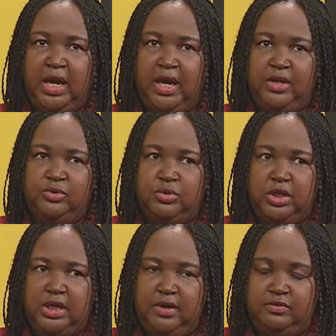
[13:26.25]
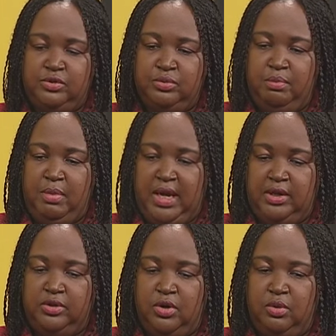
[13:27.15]
I do not have to
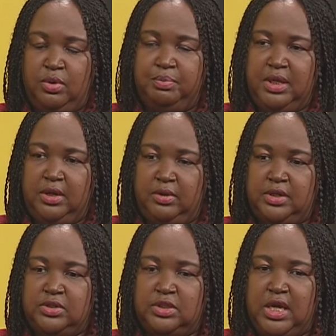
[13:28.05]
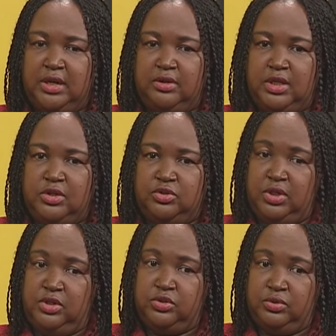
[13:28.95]
remind our parents that they
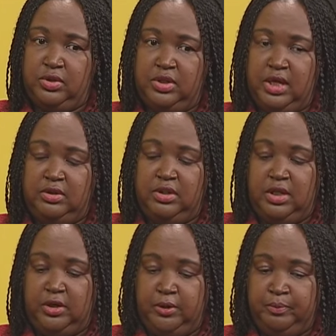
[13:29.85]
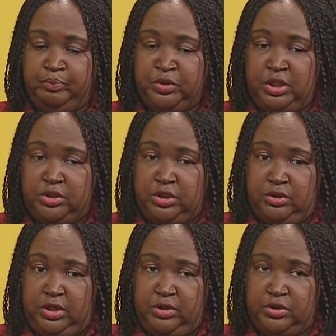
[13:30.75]
should ensure that their
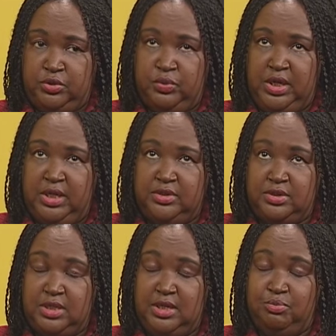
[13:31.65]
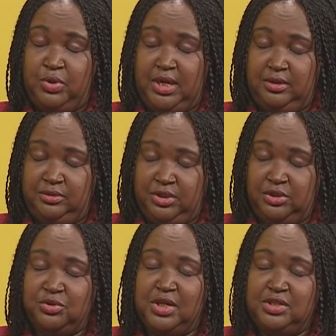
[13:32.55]
students sleep well,
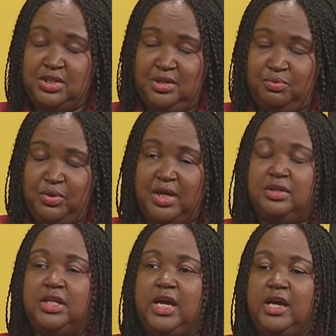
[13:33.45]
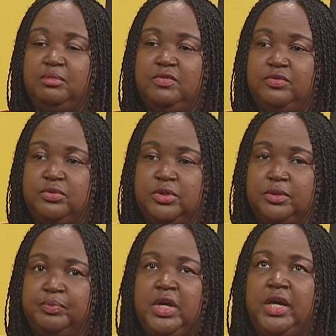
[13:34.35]
children sleep well the night
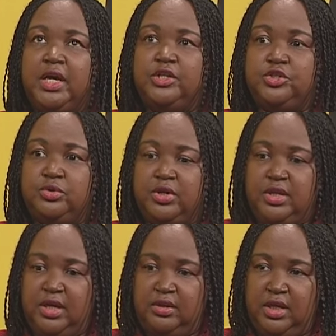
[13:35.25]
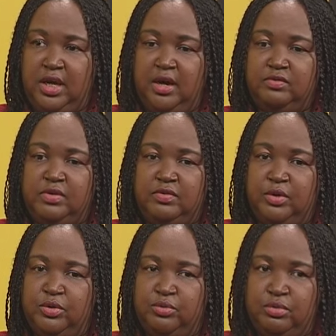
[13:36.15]
before, ensure that they have a
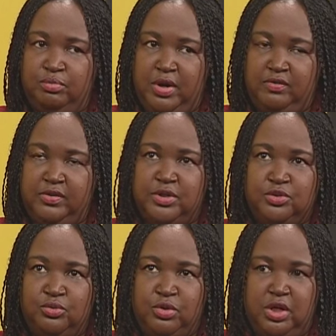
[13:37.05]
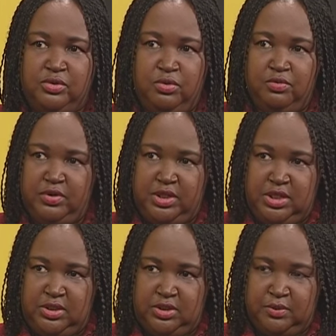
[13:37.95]
very good breakfast, do not
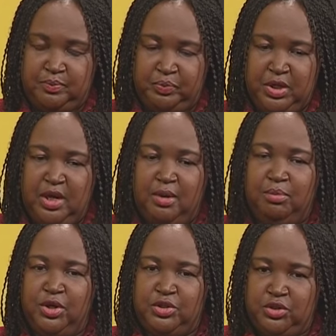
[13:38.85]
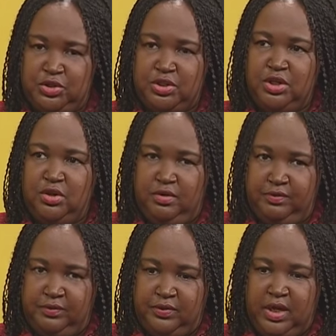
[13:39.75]
overeat, but just
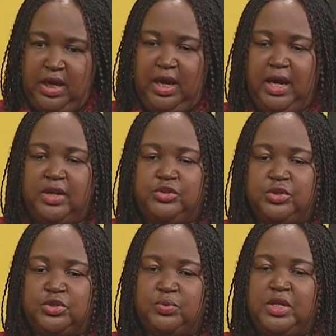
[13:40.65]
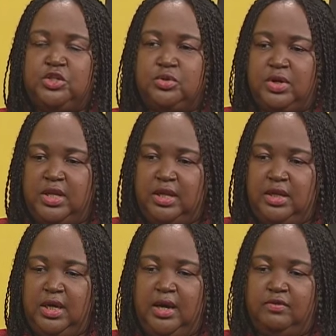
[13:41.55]
enough, and just to ensure that
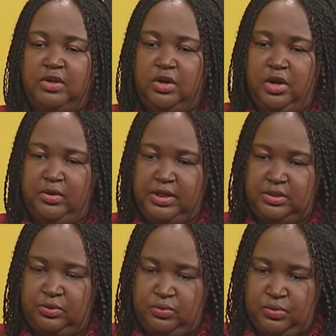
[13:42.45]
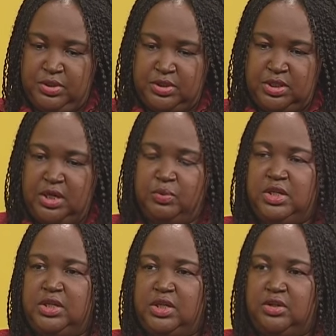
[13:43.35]
they have the correct tools, they
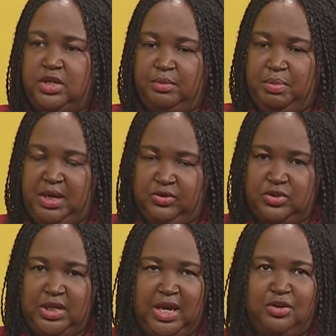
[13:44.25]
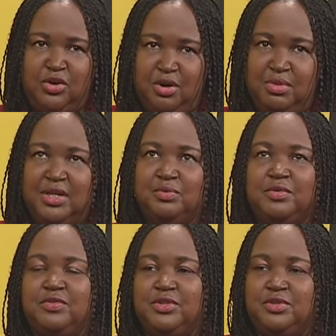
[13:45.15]
will need their pencil. I normally
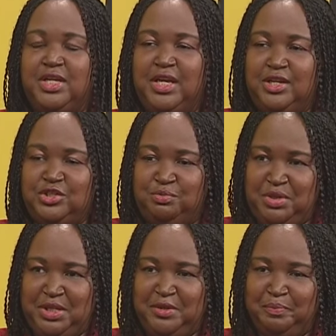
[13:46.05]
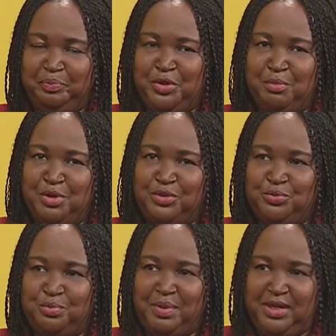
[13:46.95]
refer to the HB, number
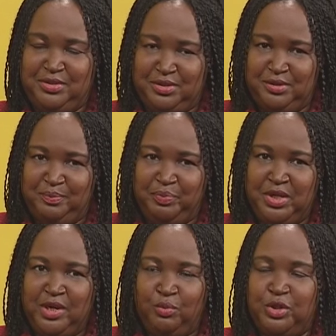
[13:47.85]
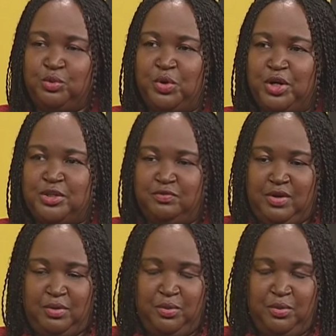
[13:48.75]
2 pencil, which works very